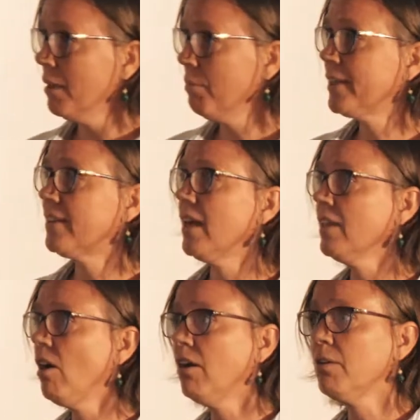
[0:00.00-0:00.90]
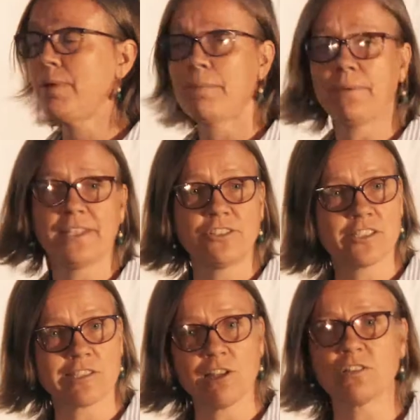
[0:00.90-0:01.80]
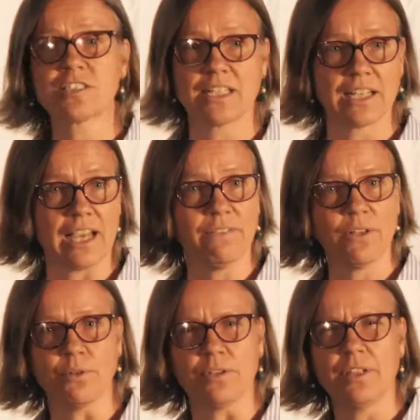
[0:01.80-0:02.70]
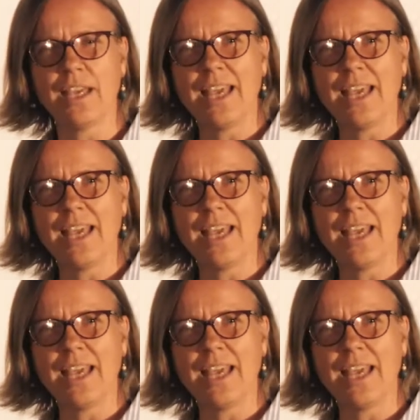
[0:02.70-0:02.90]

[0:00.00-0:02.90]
But a lot of people, they just lost their livelihood.